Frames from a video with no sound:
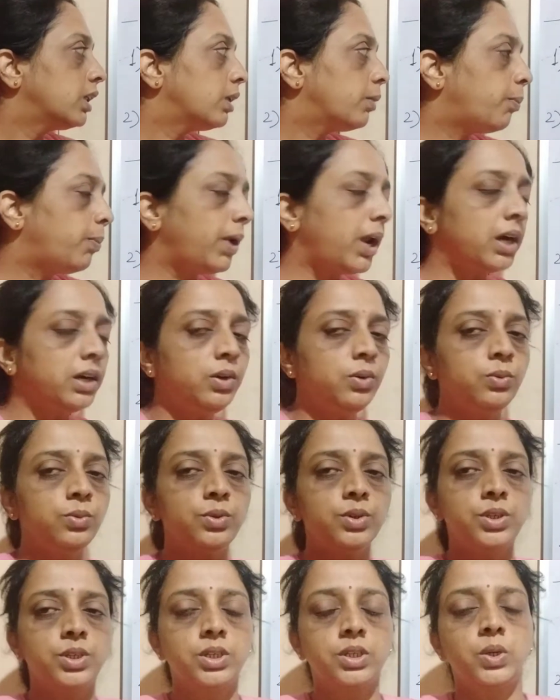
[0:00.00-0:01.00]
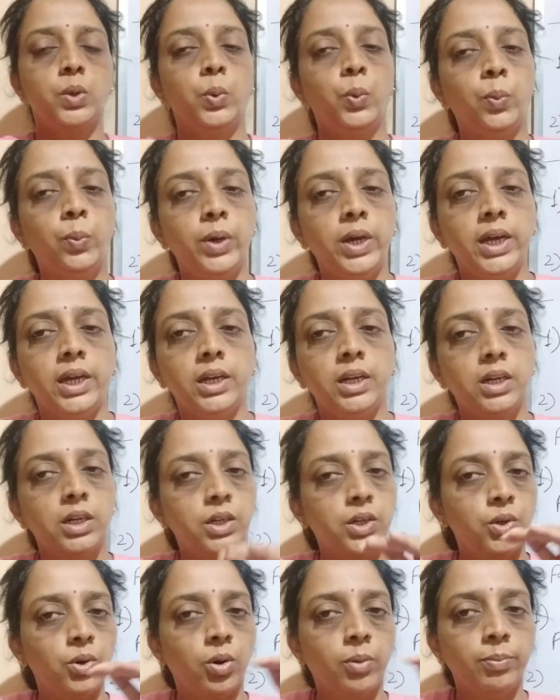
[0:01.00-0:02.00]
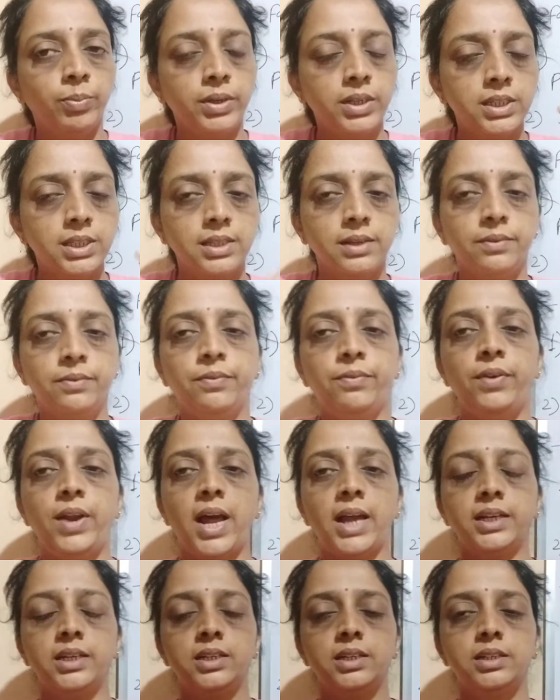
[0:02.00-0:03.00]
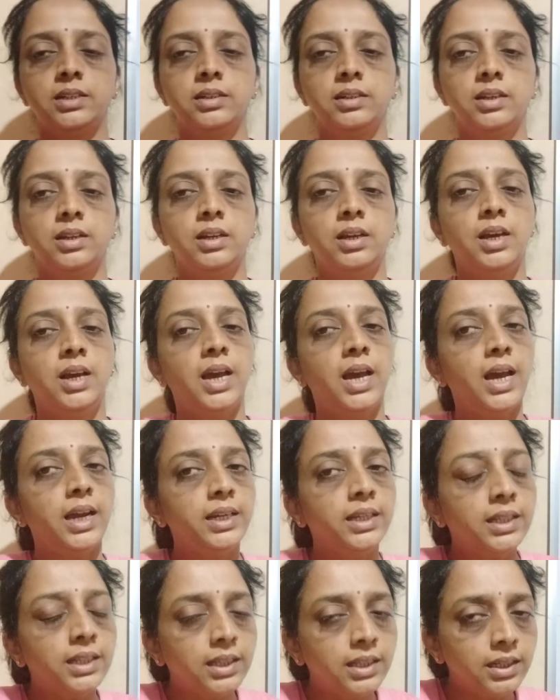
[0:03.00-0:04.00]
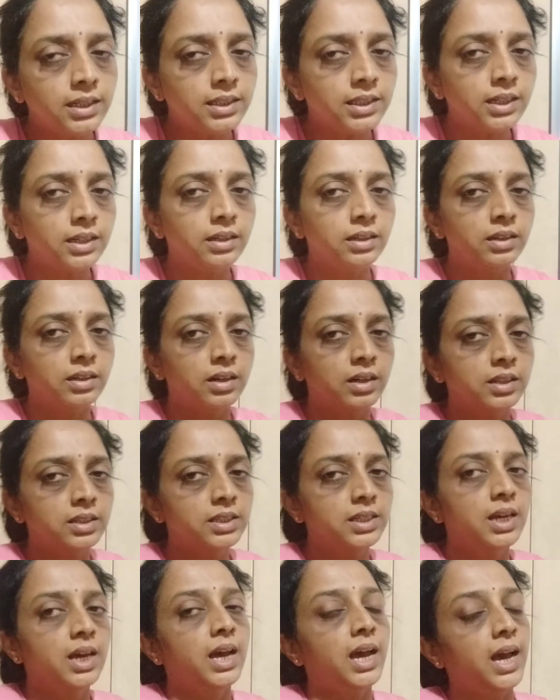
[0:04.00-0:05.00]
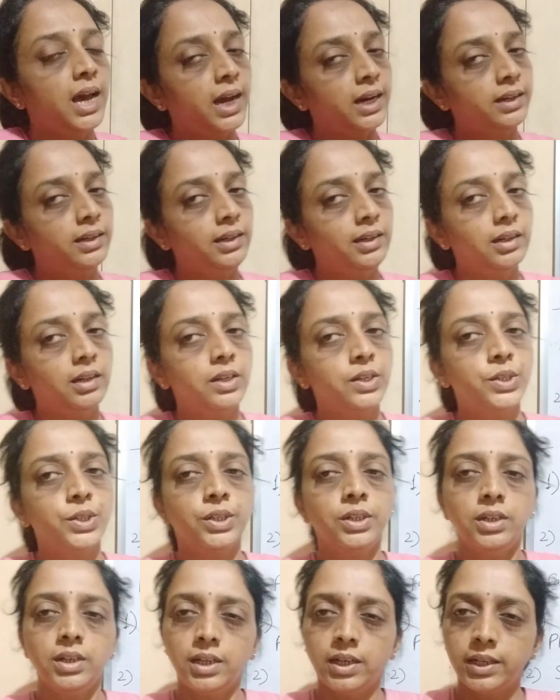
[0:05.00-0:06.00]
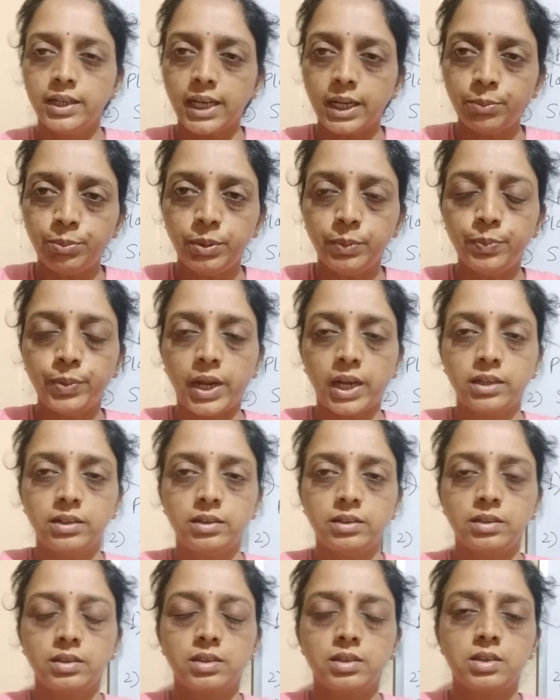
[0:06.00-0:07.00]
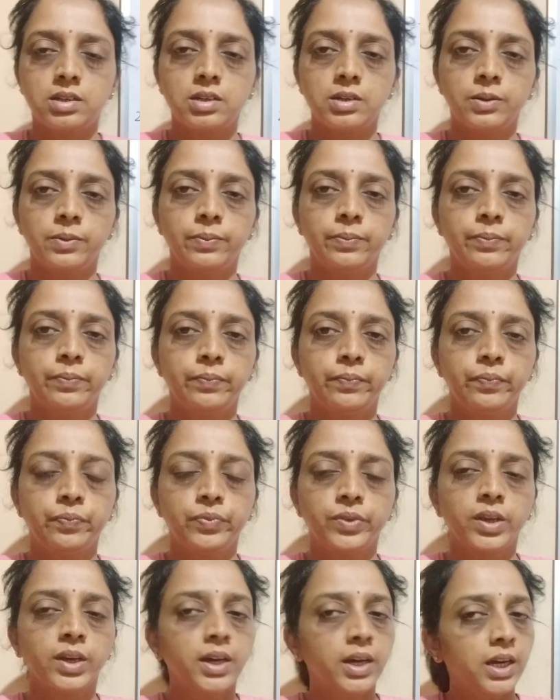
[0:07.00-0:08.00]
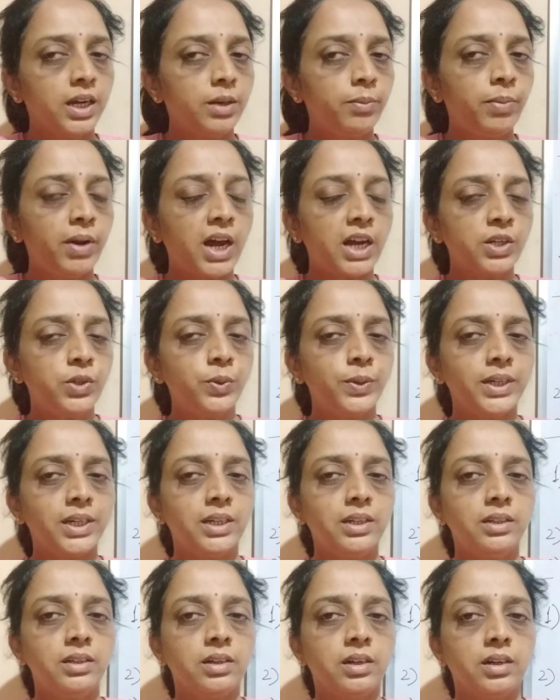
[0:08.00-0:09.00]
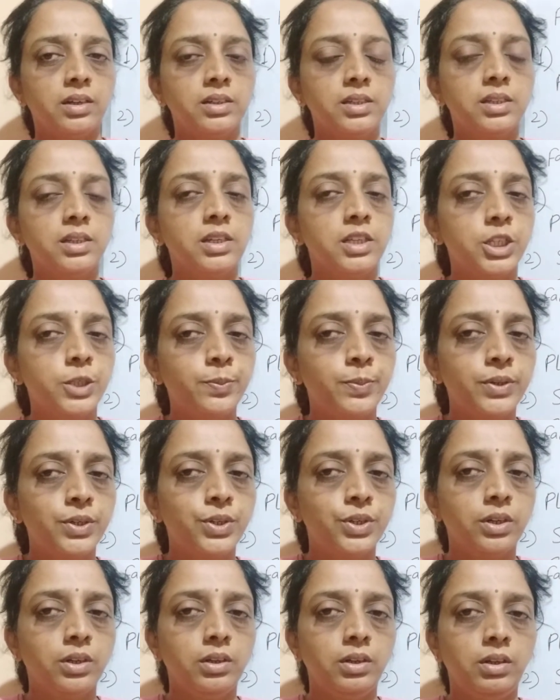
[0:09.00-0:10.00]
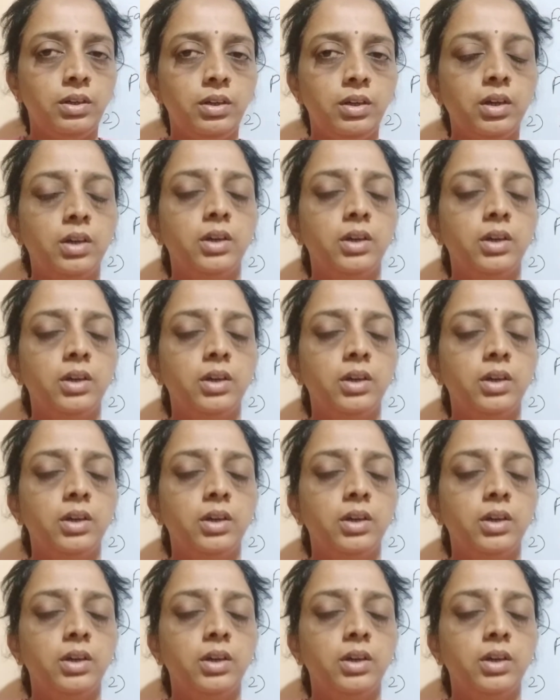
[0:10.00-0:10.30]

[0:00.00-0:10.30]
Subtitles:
Plateaus where top is flat, and in these areas agriculture can be practiced. In plateau areas especially,